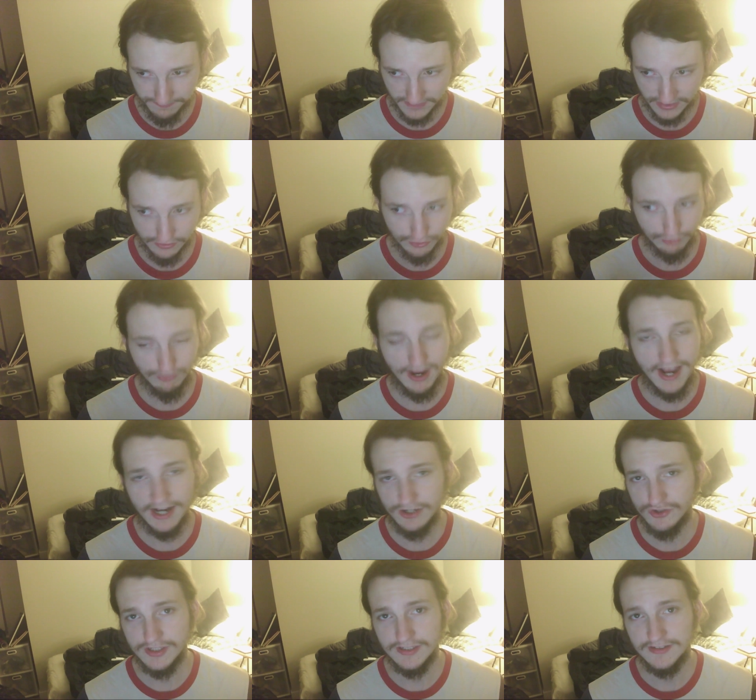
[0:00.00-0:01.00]

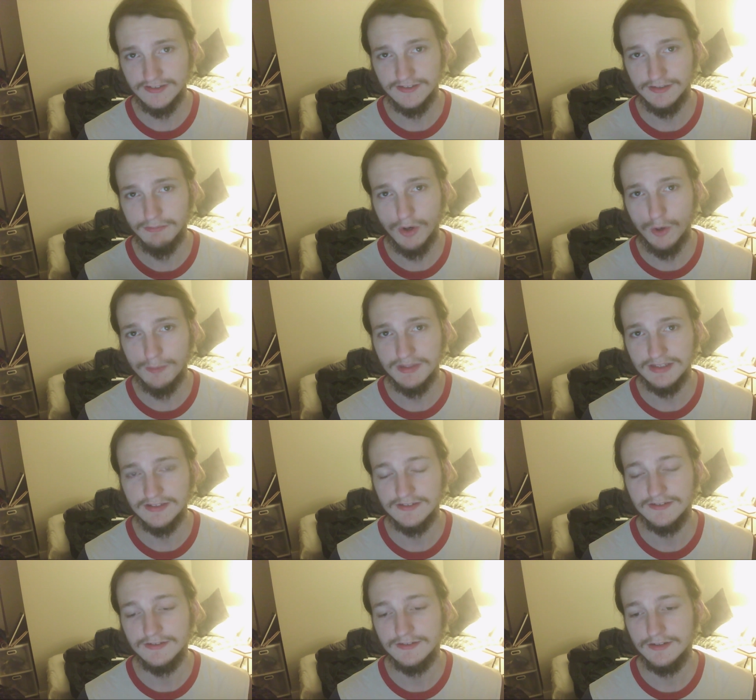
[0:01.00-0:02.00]
interactions and
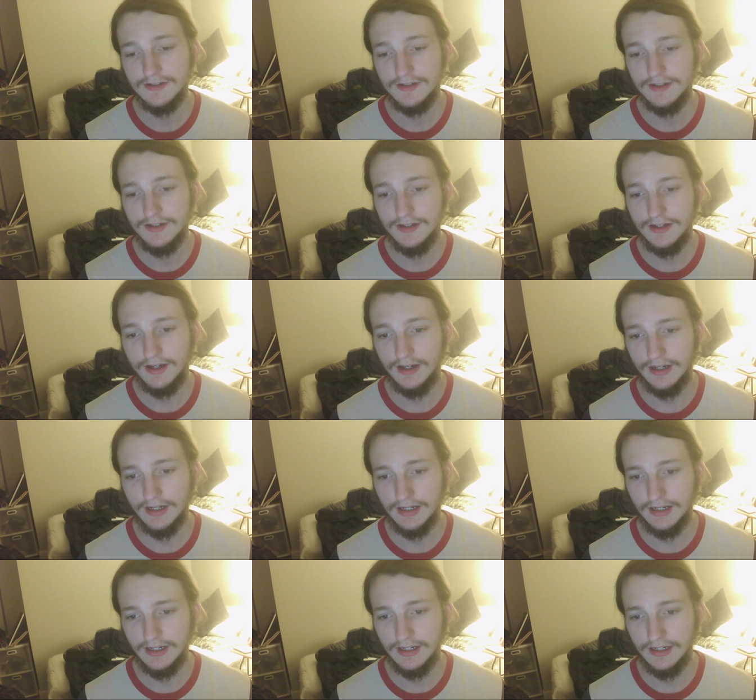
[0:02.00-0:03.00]
moments
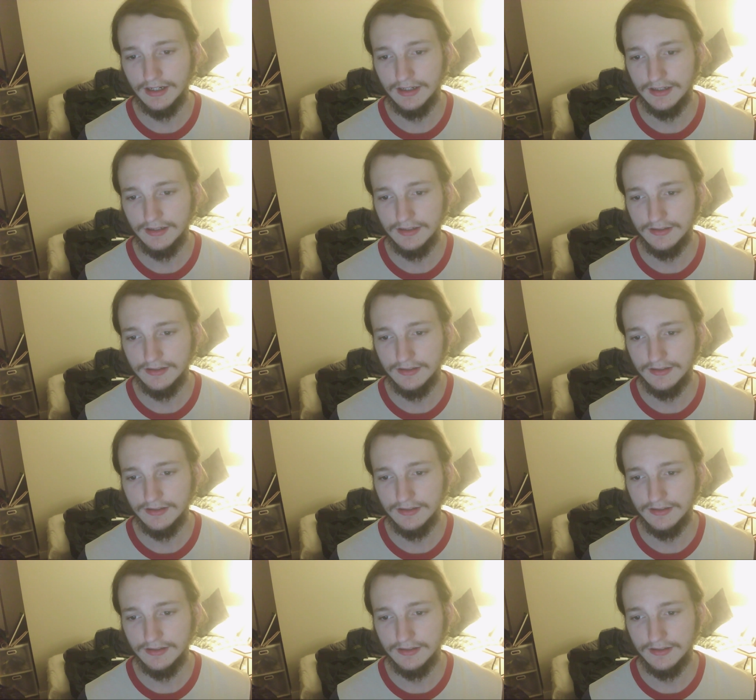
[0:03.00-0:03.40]
uh,